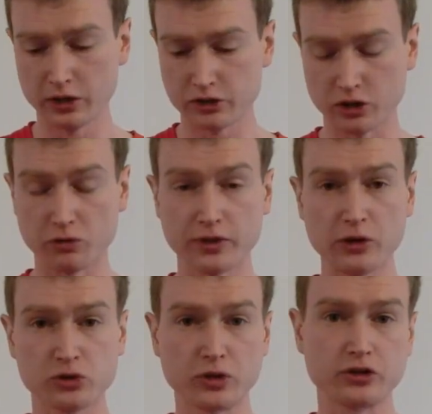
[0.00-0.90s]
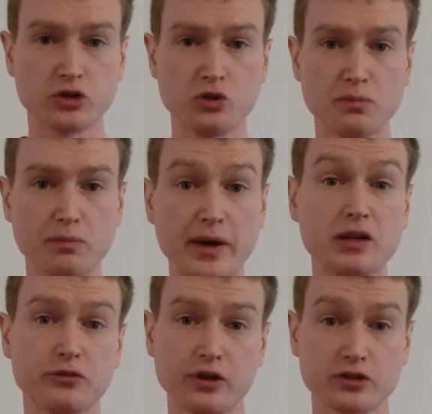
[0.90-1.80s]
So those were the two
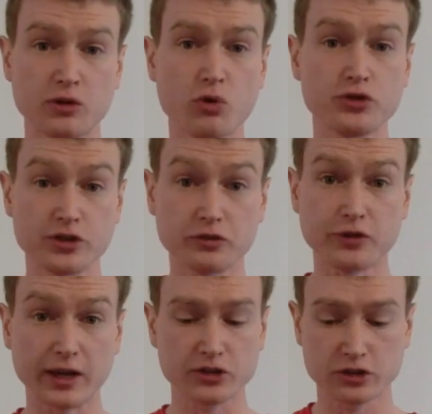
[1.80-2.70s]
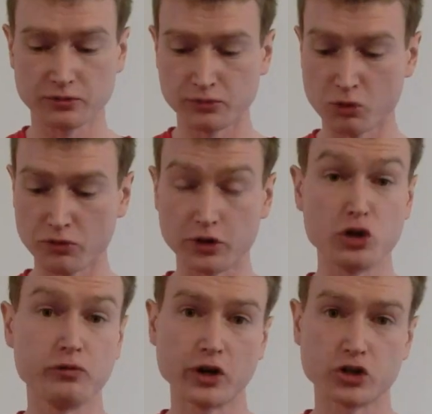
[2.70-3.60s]
main things I wanted to fix for the
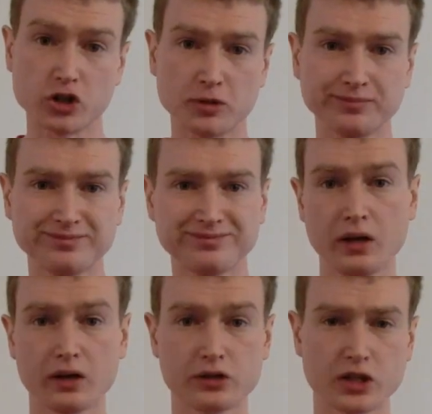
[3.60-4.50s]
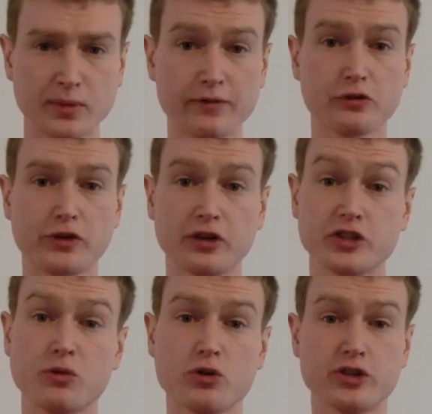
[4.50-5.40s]
new version. Some other
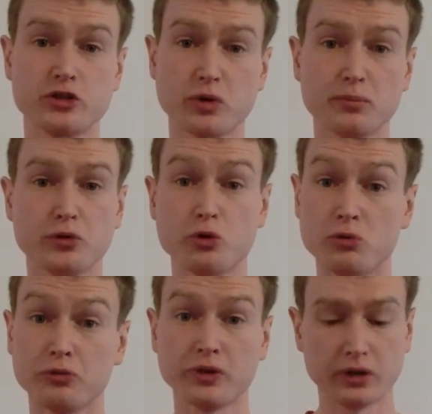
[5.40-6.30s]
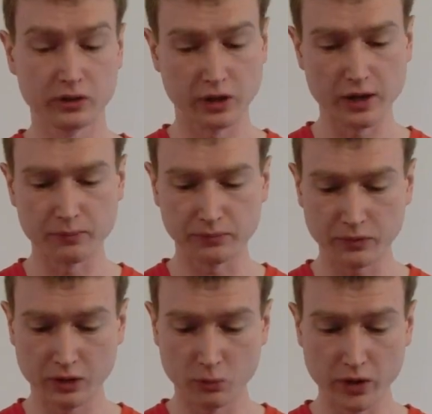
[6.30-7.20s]
things I wanted to improve.
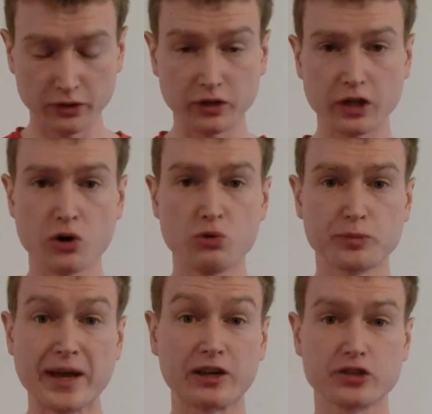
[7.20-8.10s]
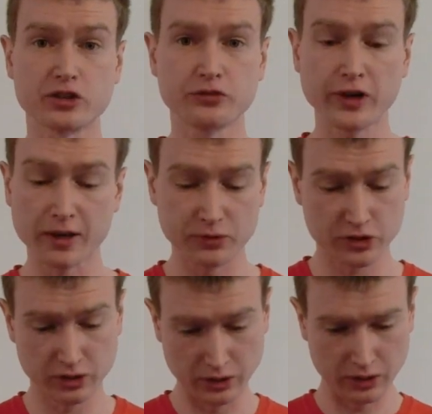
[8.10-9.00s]
When the old Pegasus
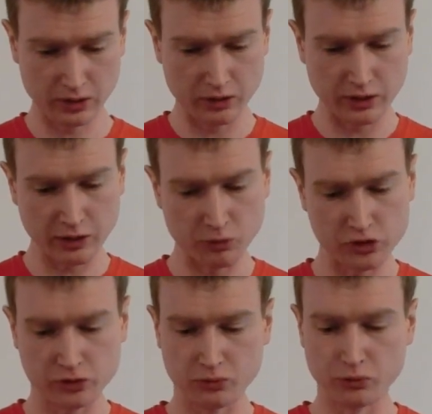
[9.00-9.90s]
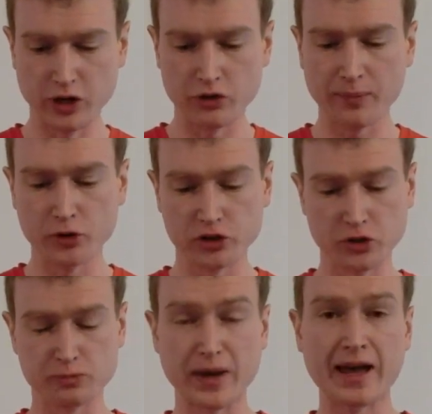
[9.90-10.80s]
flipped, it would rear up onto
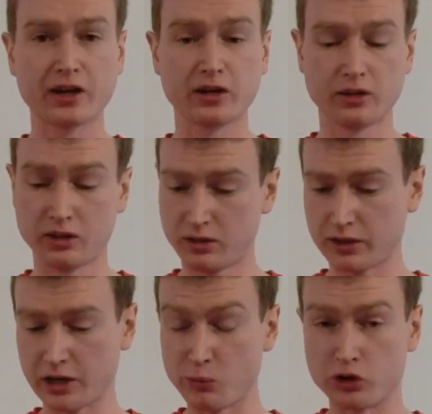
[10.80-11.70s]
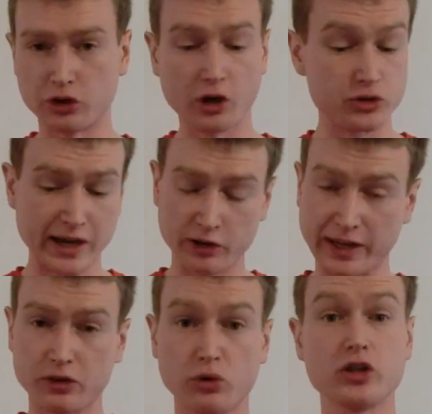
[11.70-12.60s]
its back and it wouldn't go down
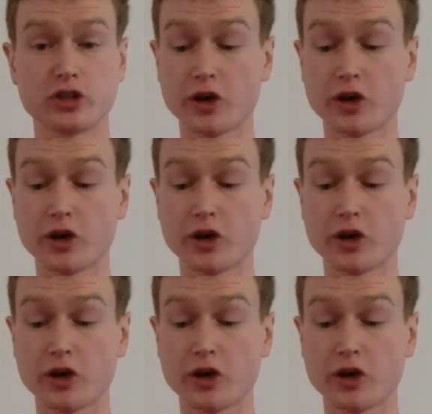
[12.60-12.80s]
again on its